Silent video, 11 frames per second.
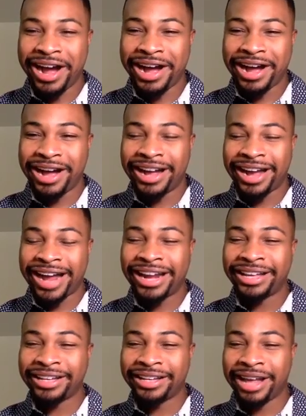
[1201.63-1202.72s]

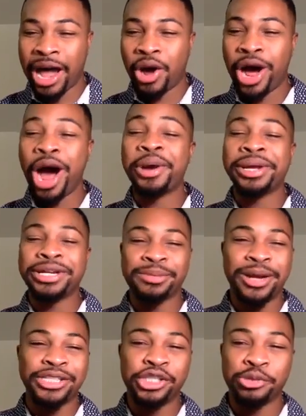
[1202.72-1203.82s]
I'll answer
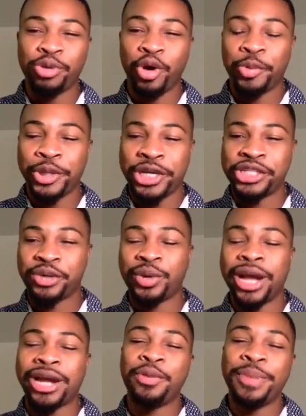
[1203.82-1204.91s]
my Super Bowl prediction when I
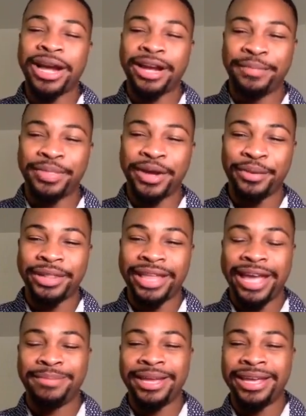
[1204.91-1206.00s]
go back up there with
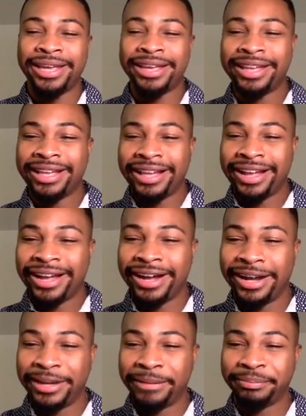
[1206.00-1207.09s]
AB,
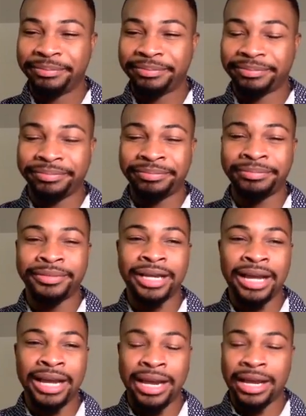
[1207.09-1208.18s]

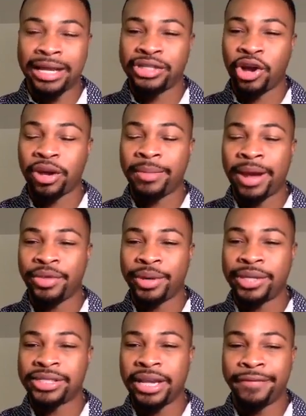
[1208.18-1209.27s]
and talk about the
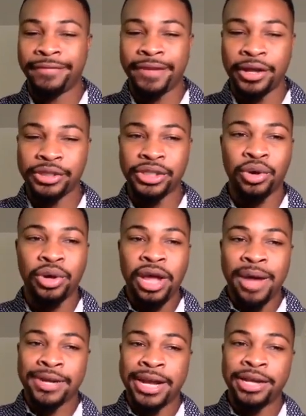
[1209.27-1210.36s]
rest of the NFL. So I'm
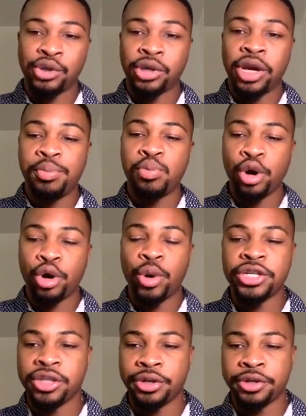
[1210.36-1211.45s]
going to answer a couple more
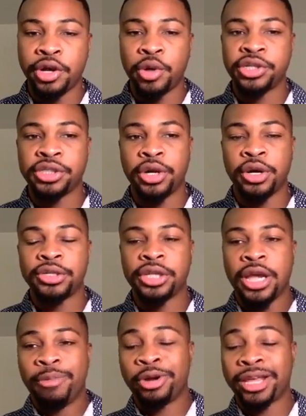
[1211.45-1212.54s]
questions on the coaching search.
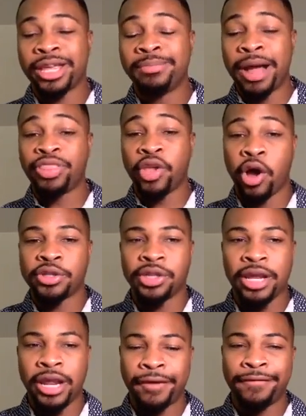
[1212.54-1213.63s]
I'm going to give my thoughts on the
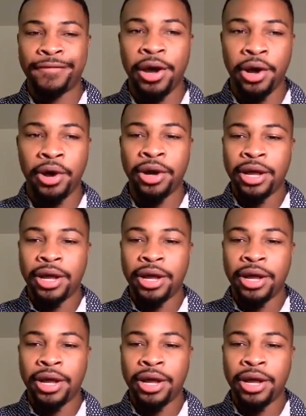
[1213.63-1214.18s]
NFL